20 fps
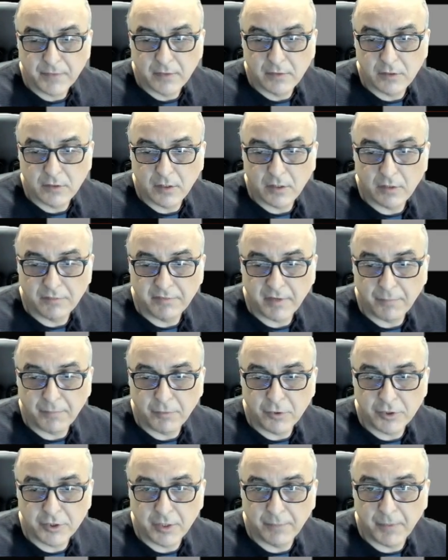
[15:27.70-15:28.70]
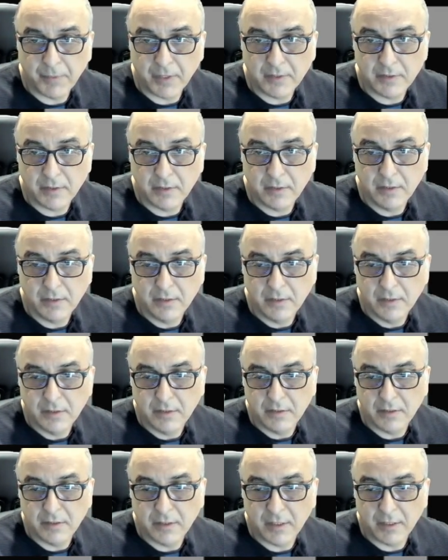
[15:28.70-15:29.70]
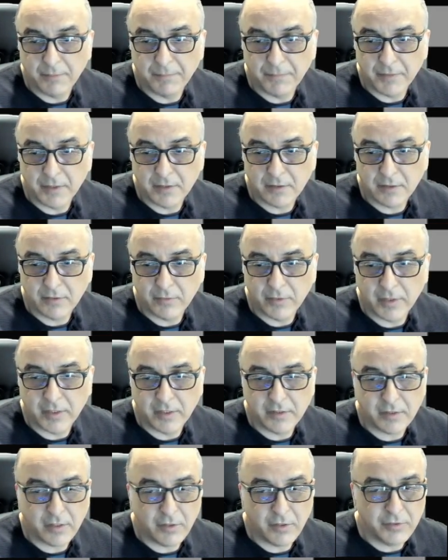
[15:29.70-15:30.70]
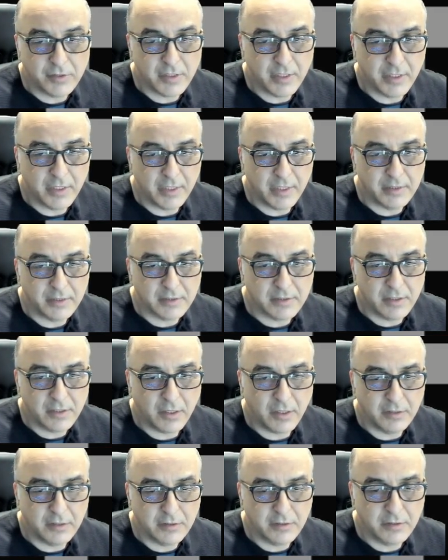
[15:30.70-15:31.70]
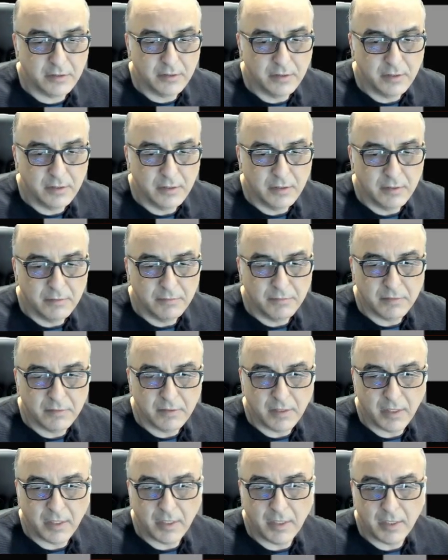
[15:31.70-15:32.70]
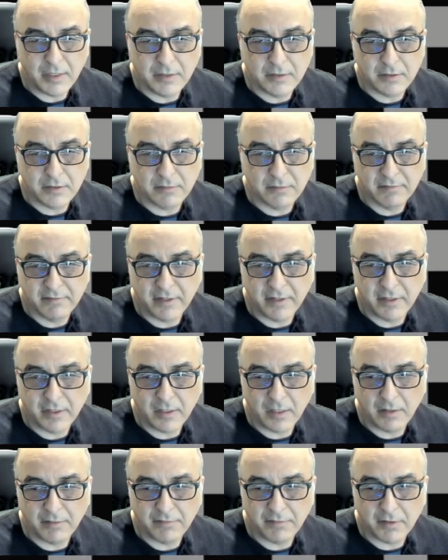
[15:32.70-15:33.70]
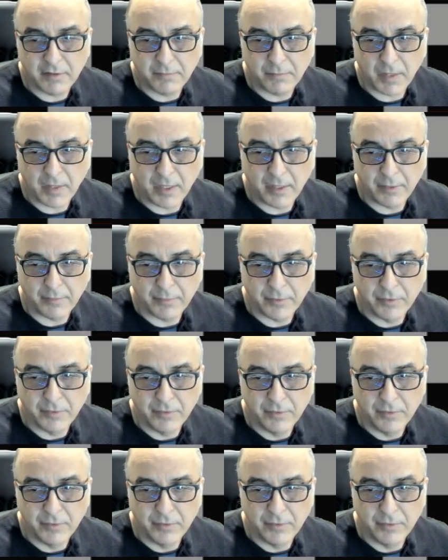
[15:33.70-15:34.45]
So if I push the button, yep, it goes in and starts, and it's very lovely playable.